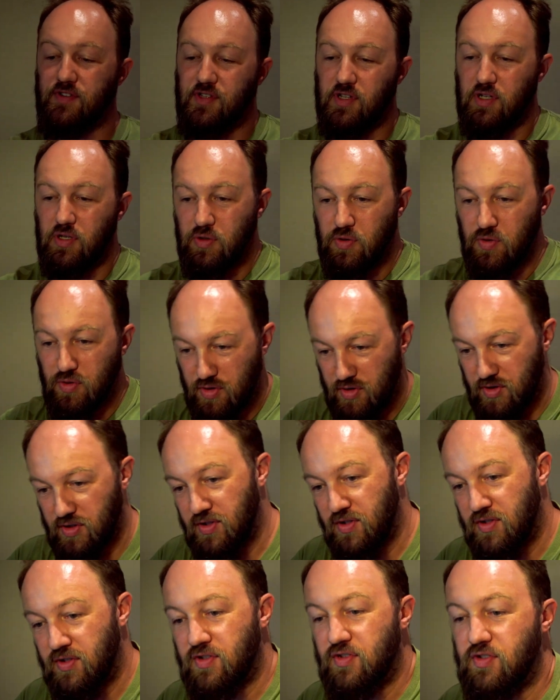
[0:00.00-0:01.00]

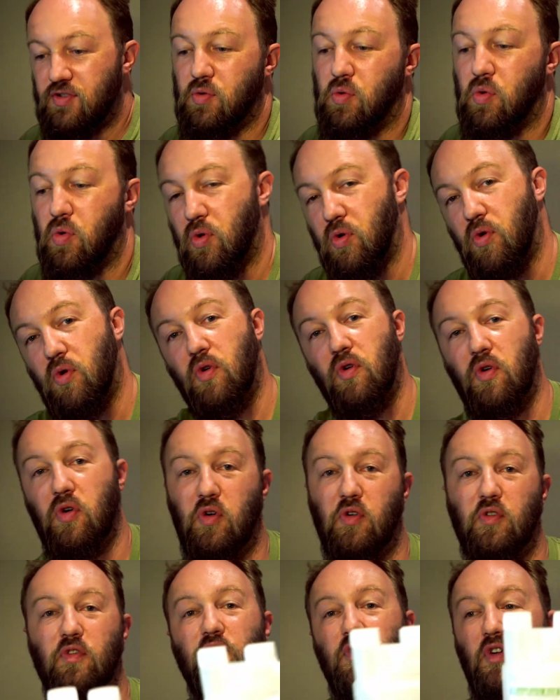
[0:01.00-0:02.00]
solutions
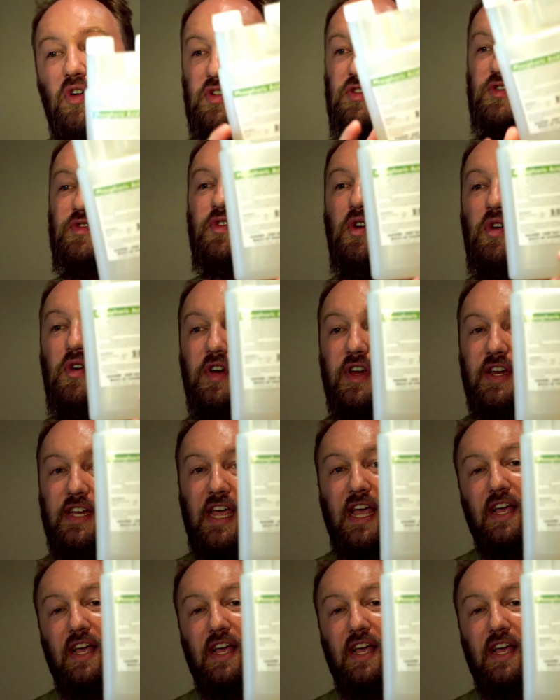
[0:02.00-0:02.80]
or phosphoric